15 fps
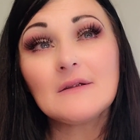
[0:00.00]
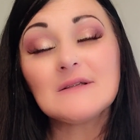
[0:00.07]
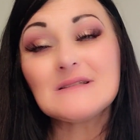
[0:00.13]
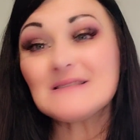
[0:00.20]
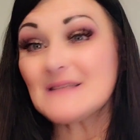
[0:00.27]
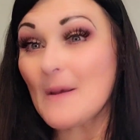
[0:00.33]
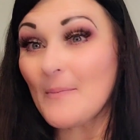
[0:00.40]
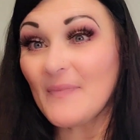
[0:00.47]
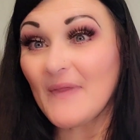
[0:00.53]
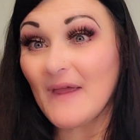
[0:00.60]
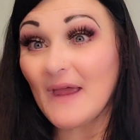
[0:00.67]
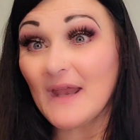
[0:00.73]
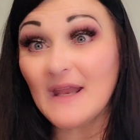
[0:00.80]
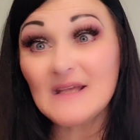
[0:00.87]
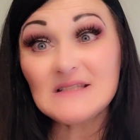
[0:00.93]

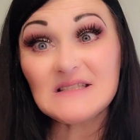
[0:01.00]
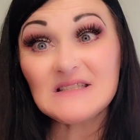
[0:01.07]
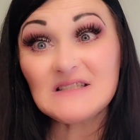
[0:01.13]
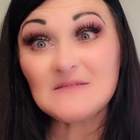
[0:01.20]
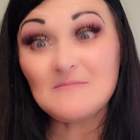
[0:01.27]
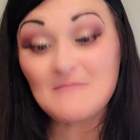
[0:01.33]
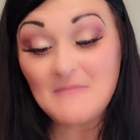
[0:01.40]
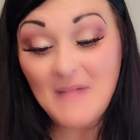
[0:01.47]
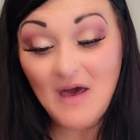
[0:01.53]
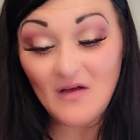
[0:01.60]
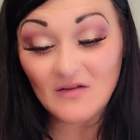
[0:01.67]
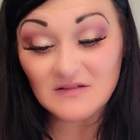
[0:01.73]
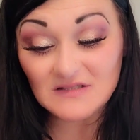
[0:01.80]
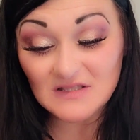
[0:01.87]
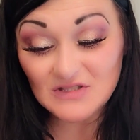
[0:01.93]
something, and it
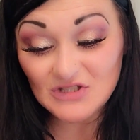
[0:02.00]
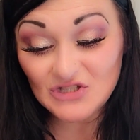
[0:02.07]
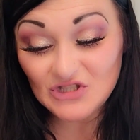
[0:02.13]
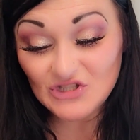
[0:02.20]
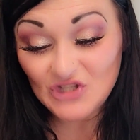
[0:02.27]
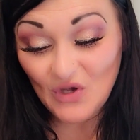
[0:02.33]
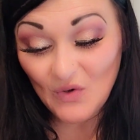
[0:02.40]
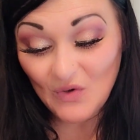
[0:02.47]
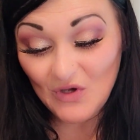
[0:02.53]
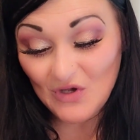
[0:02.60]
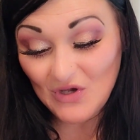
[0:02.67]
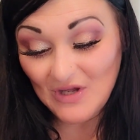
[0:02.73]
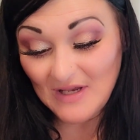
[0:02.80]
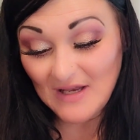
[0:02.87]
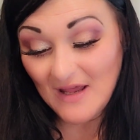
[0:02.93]
smells so
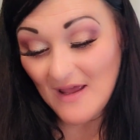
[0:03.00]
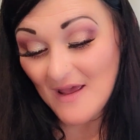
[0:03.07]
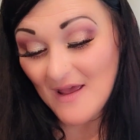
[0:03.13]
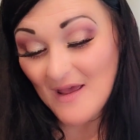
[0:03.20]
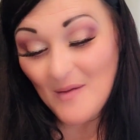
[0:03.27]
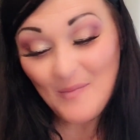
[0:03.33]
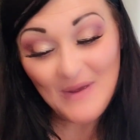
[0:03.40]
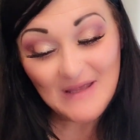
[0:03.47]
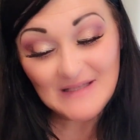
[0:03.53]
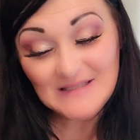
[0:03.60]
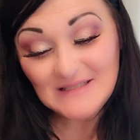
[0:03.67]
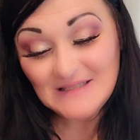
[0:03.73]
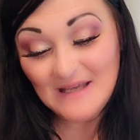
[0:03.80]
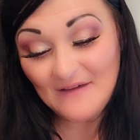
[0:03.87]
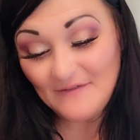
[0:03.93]
good. But
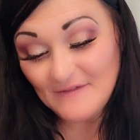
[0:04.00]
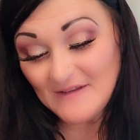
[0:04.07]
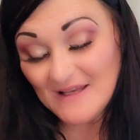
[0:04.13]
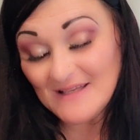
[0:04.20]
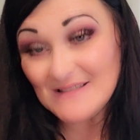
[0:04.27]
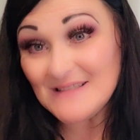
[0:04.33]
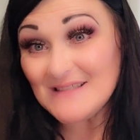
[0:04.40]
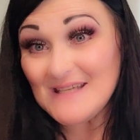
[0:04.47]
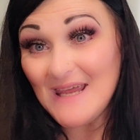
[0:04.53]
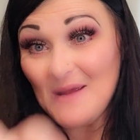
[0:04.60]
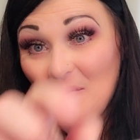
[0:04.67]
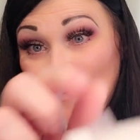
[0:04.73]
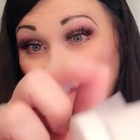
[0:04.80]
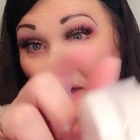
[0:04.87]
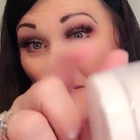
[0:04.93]
Steph does
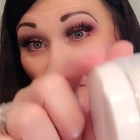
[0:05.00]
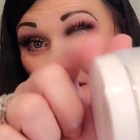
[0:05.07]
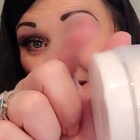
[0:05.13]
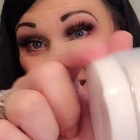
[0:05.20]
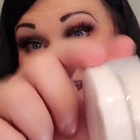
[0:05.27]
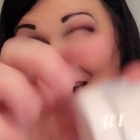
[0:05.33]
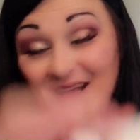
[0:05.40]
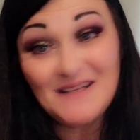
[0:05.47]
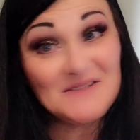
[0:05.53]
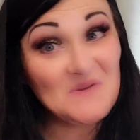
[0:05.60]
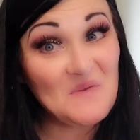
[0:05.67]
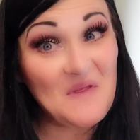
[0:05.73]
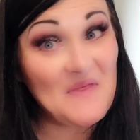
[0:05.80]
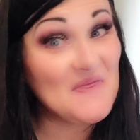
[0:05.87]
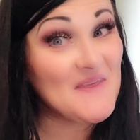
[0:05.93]
tape them again so
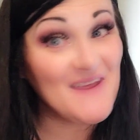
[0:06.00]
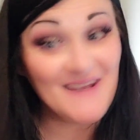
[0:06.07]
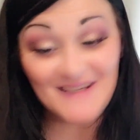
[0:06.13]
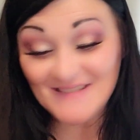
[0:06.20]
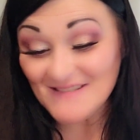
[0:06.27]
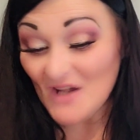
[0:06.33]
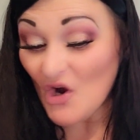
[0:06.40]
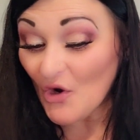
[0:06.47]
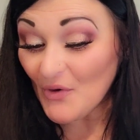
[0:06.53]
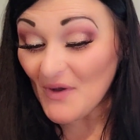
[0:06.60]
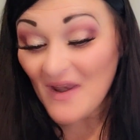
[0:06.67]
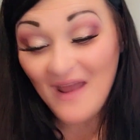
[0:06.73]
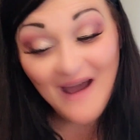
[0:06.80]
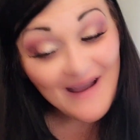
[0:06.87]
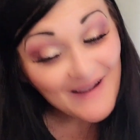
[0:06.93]
that things are
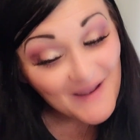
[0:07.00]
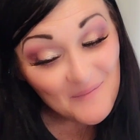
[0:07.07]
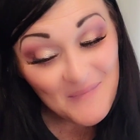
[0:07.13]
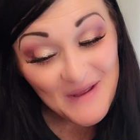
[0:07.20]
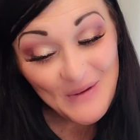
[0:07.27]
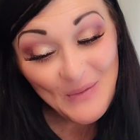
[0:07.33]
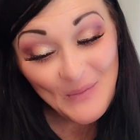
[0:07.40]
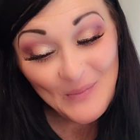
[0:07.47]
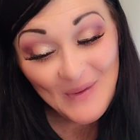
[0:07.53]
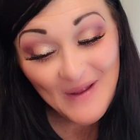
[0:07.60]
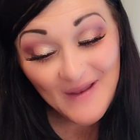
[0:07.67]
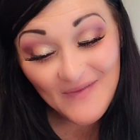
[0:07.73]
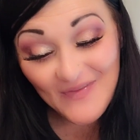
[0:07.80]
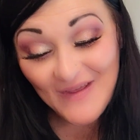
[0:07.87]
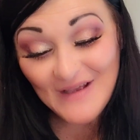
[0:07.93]
not coming
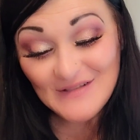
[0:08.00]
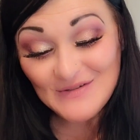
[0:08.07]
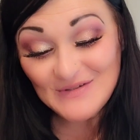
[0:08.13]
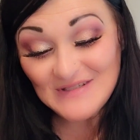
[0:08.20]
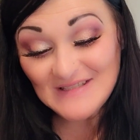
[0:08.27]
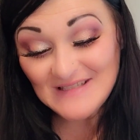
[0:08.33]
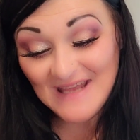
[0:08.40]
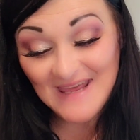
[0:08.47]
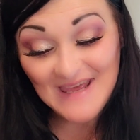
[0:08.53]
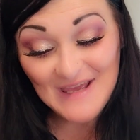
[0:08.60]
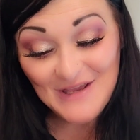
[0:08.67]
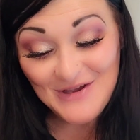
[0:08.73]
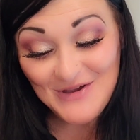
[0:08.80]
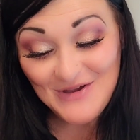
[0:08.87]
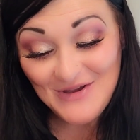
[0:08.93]
open, things are
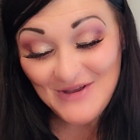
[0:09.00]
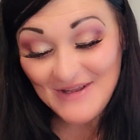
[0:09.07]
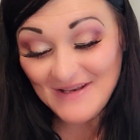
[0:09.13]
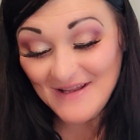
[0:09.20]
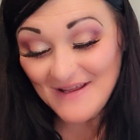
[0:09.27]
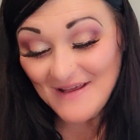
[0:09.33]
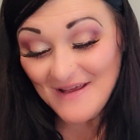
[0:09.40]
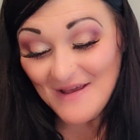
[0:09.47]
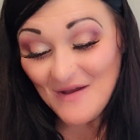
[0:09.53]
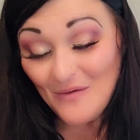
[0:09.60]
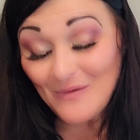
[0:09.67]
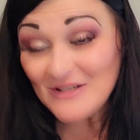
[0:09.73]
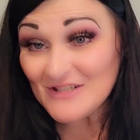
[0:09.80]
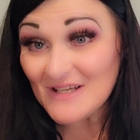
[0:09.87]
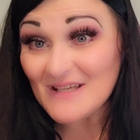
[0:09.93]
staying good,
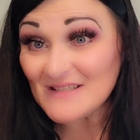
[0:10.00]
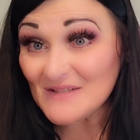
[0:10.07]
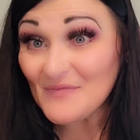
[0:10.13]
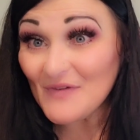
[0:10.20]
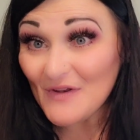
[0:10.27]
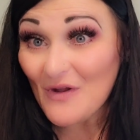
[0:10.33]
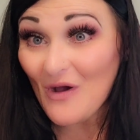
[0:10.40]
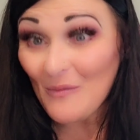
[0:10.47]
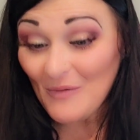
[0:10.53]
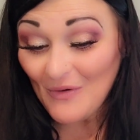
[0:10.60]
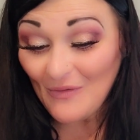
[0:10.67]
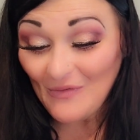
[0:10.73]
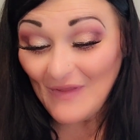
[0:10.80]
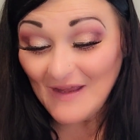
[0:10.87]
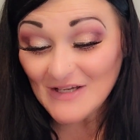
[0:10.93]
which is
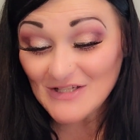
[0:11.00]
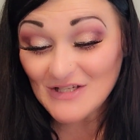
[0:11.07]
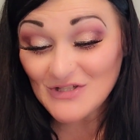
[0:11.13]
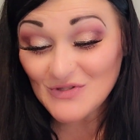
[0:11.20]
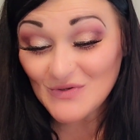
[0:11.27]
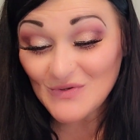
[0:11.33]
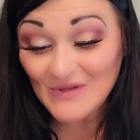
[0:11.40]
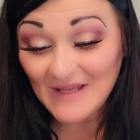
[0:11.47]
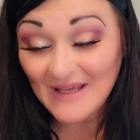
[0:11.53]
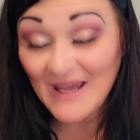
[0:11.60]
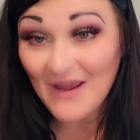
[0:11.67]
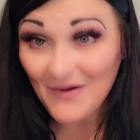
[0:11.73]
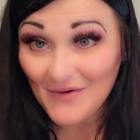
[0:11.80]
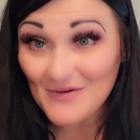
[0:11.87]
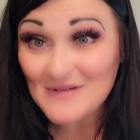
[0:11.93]
phenomenal. Like, she truly
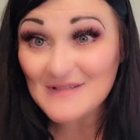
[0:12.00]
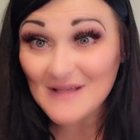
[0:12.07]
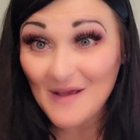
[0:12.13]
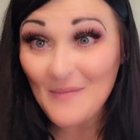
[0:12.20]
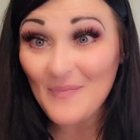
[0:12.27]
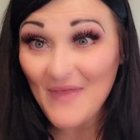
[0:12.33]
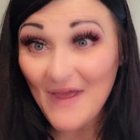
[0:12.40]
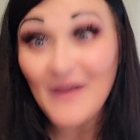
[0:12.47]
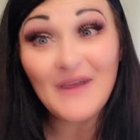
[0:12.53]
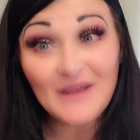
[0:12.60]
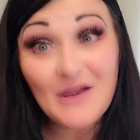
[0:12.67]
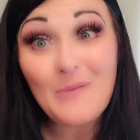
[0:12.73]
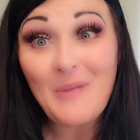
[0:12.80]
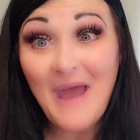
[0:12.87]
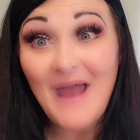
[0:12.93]
cares that you
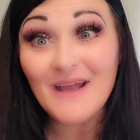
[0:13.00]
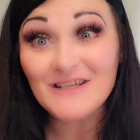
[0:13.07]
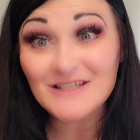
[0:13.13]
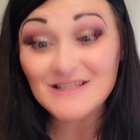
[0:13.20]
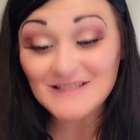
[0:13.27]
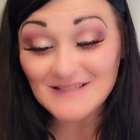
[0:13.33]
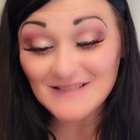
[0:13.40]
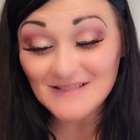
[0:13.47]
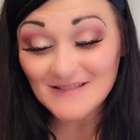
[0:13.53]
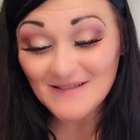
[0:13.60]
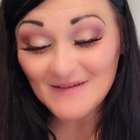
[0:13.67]
get your packages.